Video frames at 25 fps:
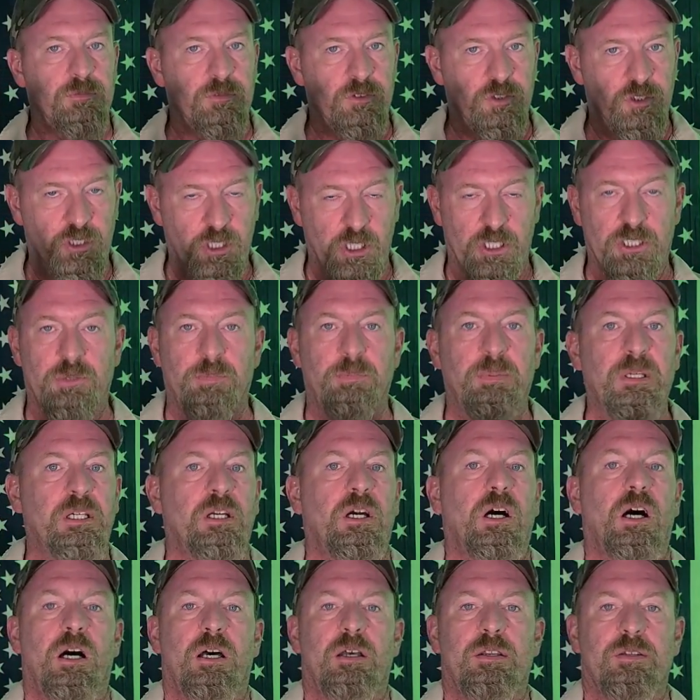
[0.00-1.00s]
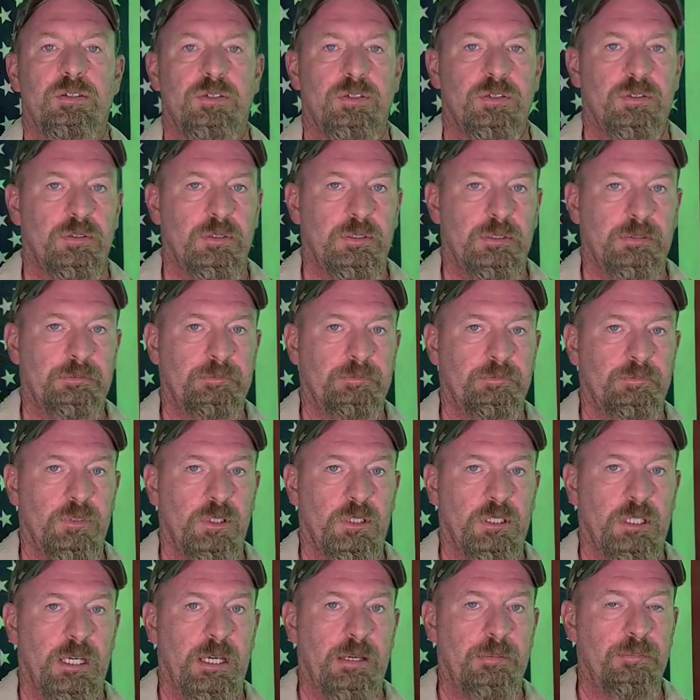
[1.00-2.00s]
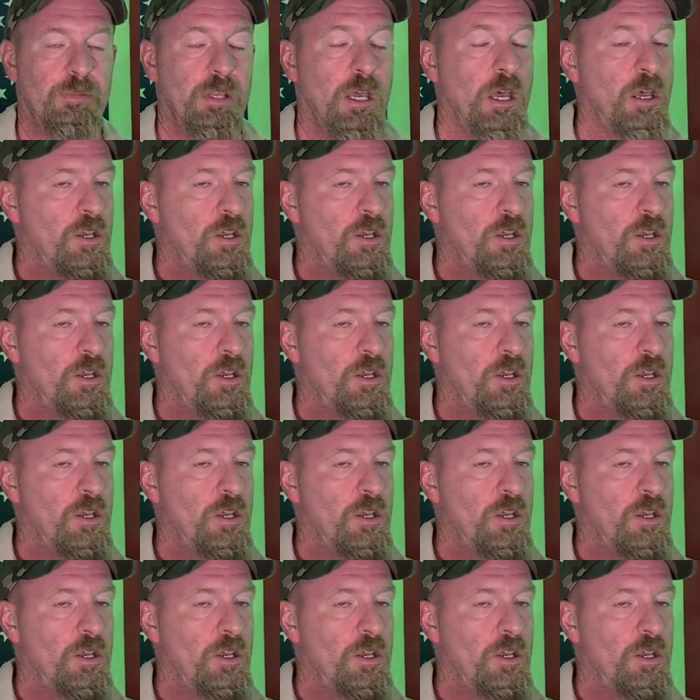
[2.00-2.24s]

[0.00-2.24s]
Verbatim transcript: just because. Okay,